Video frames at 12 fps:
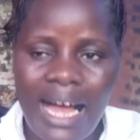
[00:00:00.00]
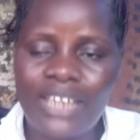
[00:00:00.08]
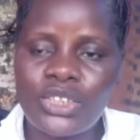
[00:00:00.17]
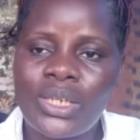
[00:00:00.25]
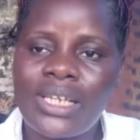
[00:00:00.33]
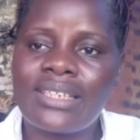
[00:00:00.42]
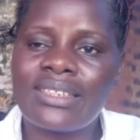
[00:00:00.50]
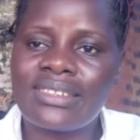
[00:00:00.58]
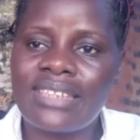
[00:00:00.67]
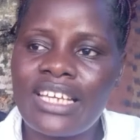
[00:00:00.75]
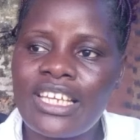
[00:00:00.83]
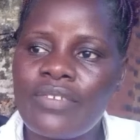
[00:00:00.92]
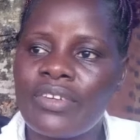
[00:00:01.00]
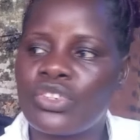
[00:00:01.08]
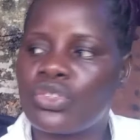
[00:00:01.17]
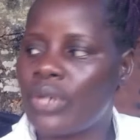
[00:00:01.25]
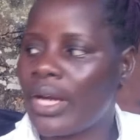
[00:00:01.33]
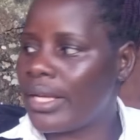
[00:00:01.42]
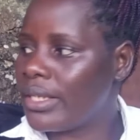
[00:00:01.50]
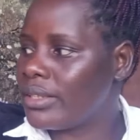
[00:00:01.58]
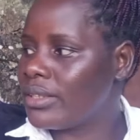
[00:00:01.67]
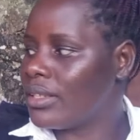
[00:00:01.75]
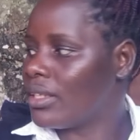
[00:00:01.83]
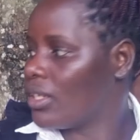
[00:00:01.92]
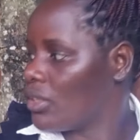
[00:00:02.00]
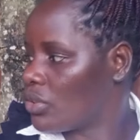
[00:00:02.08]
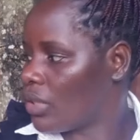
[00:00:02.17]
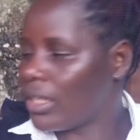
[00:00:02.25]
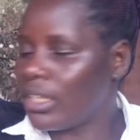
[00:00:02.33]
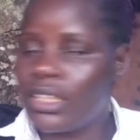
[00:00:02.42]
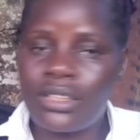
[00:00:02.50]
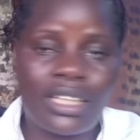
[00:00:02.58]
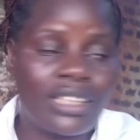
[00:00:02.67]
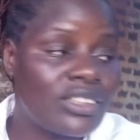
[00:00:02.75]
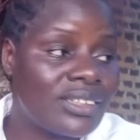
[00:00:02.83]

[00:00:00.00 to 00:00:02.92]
Actually, this snake even that